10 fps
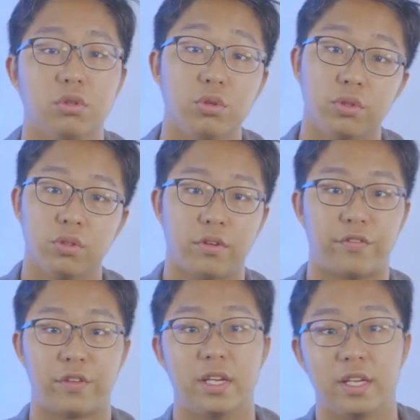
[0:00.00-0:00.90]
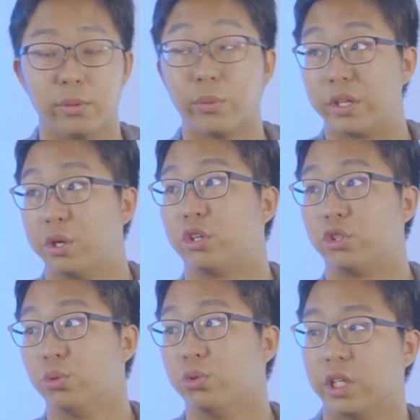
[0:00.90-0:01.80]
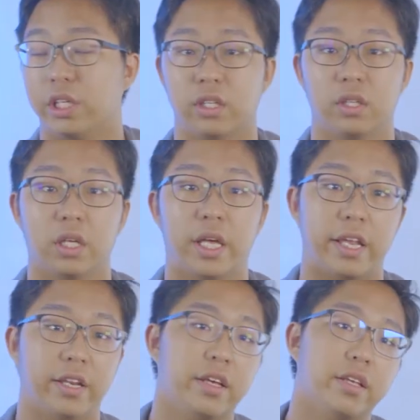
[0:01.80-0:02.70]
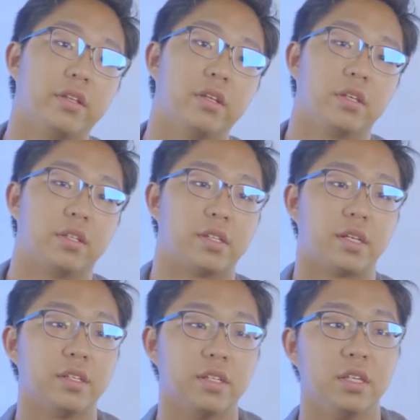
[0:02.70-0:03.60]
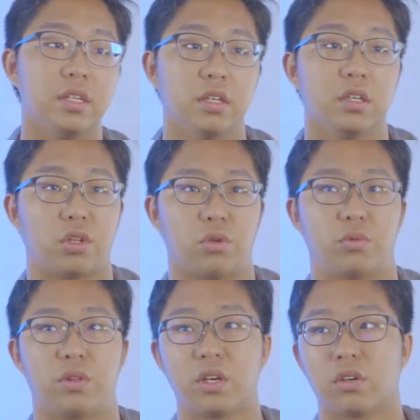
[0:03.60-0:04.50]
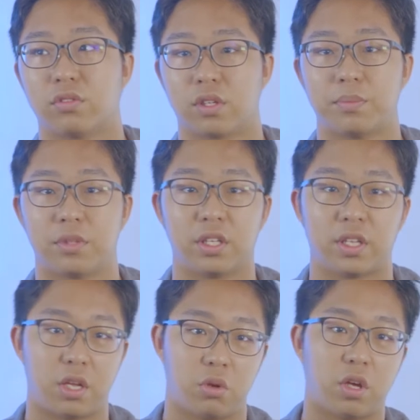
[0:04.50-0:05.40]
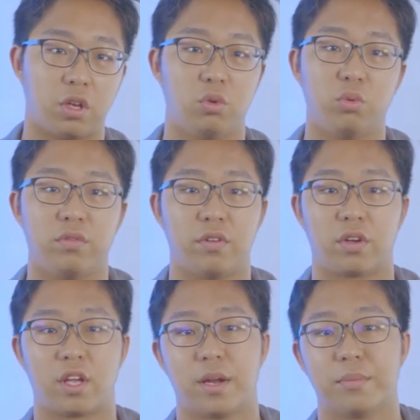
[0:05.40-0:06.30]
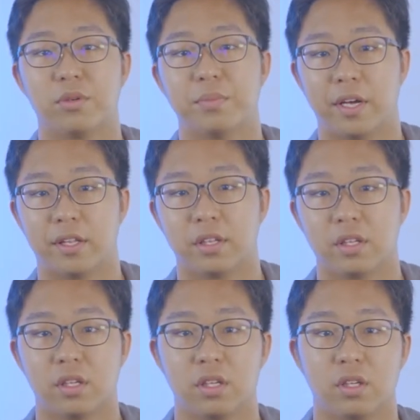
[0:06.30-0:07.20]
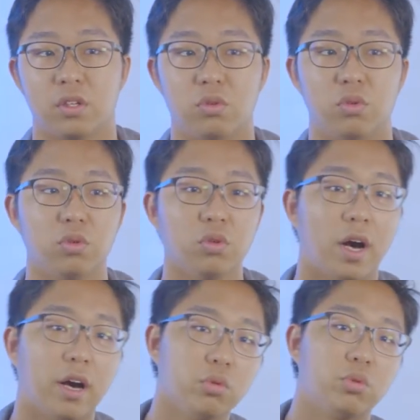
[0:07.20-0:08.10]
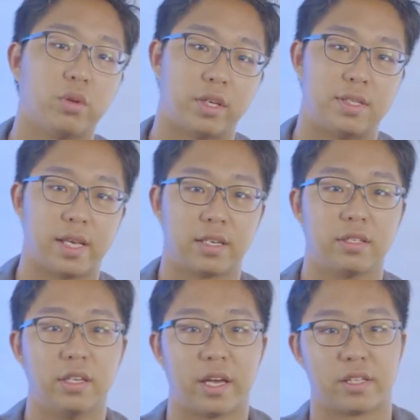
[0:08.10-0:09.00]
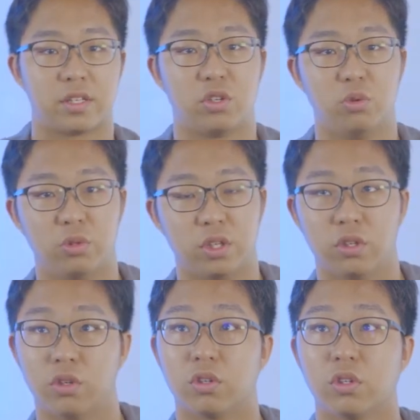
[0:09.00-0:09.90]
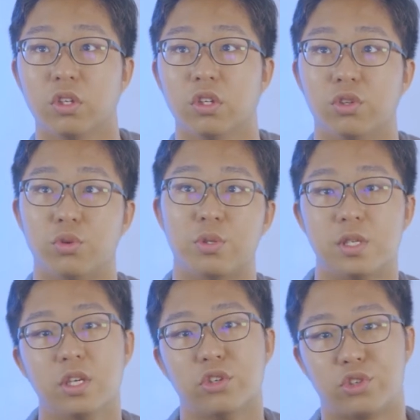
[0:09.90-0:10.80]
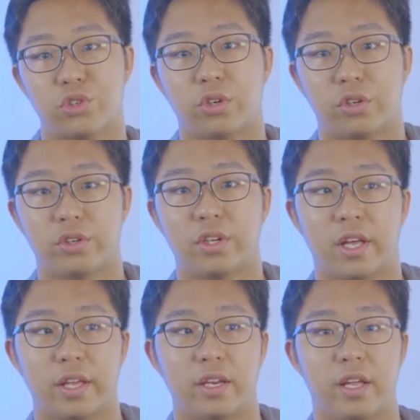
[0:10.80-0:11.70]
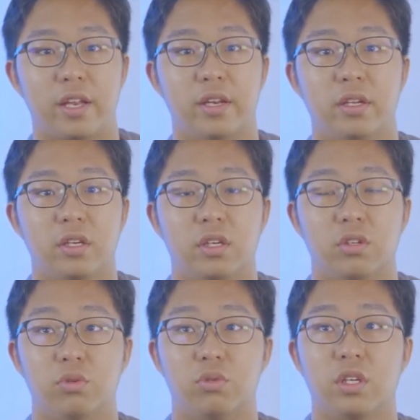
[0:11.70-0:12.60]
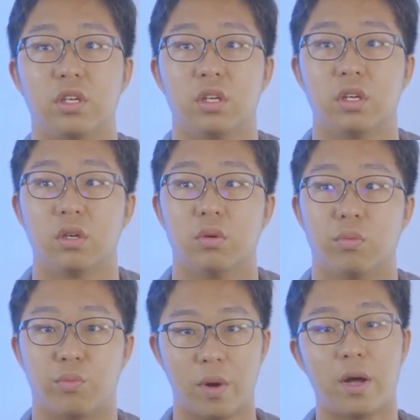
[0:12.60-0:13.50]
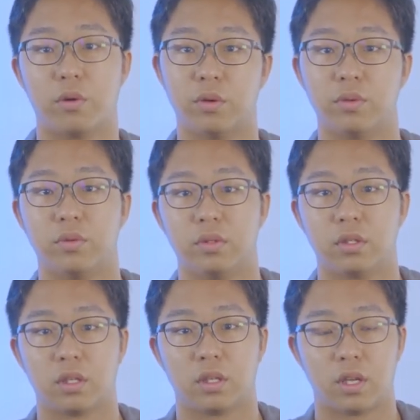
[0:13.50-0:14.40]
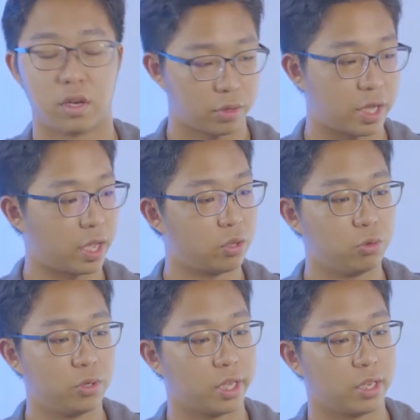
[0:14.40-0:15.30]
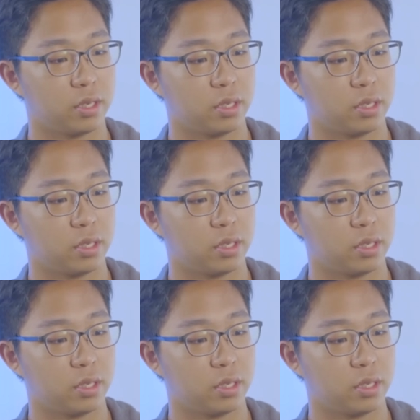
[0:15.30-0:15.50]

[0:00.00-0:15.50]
So you know the feeling when you're shooting and then suddenly you think of something that you can do with your camera, but you don't know how to exactly execute it, or you see a shot online and you think, wow, how can I do that?